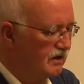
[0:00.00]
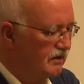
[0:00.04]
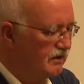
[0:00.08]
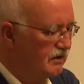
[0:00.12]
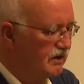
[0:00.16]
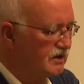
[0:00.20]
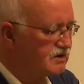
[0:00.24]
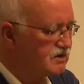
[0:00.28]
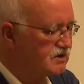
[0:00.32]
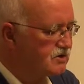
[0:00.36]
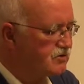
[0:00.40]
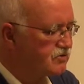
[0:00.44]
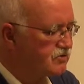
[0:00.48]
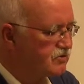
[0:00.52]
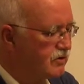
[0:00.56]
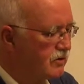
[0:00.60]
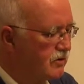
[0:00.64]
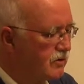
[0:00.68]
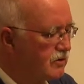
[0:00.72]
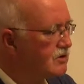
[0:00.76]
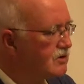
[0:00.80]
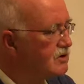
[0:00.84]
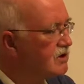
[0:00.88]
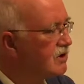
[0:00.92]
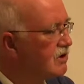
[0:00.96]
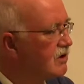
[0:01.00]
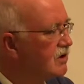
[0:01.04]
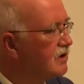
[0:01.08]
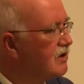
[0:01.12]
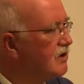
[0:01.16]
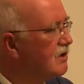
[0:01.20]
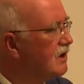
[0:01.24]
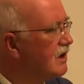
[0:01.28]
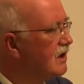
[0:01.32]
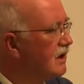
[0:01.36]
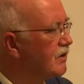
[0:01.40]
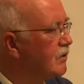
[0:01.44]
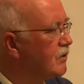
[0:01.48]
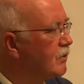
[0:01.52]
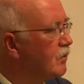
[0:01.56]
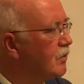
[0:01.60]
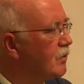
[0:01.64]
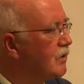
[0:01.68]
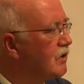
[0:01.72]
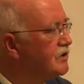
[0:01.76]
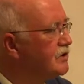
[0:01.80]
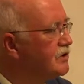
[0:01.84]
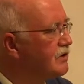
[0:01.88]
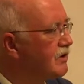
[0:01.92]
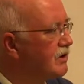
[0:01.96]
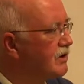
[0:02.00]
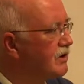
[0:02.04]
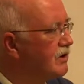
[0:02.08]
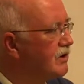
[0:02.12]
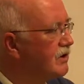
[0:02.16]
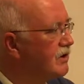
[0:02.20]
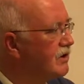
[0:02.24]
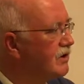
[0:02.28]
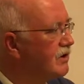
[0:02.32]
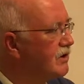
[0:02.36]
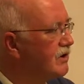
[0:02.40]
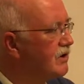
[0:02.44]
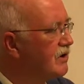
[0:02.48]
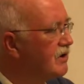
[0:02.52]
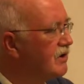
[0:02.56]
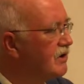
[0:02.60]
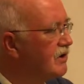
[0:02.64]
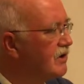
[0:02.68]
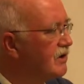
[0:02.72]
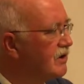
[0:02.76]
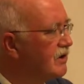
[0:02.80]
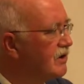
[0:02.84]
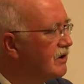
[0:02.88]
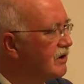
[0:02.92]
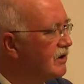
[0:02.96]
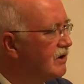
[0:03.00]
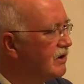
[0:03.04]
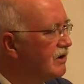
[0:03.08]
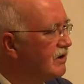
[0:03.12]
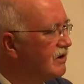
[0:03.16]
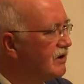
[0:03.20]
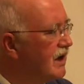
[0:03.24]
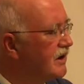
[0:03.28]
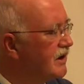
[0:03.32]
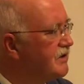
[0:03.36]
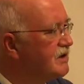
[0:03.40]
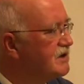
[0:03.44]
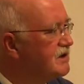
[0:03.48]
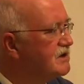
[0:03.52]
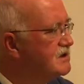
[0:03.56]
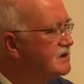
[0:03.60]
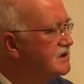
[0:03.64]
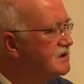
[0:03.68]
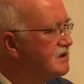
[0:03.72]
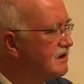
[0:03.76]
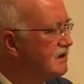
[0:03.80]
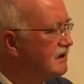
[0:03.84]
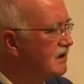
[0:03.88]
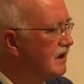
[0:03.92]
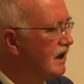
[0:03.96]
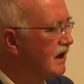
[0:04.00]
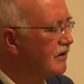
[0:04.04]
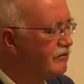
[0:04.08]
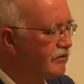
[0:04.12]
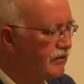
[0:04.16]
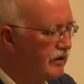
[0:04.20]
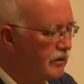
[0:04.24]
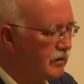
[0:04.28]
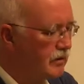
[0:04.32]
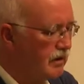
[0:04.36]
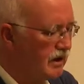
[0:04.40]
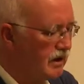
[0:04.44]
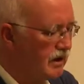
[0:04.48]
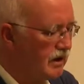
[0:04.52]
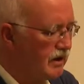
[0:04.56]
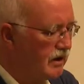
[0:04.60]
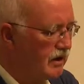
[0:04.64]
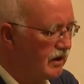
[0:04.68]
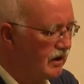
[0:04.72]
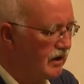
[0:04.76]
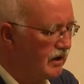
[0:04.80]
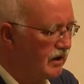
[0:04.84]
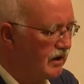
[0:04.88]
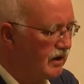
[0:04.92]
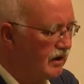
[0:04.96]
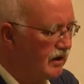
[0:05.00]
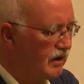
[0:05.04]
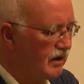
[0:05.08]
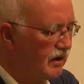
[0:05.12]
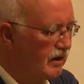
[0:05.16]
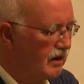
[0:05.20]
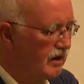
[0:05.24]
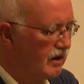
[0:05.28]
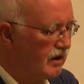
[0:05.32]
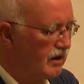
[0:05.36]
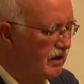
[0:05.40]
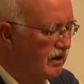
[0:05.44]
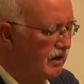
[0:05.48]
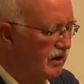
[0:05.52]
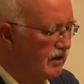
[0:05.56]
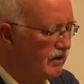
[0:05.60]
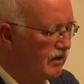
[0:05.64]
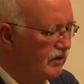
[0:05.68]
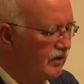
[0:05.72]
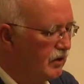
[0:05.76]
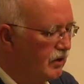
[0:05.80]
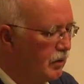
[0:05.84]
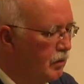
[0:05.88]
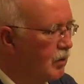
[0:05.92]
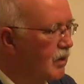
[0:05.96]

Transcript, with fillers: They stroked her like water. That is everywhere. The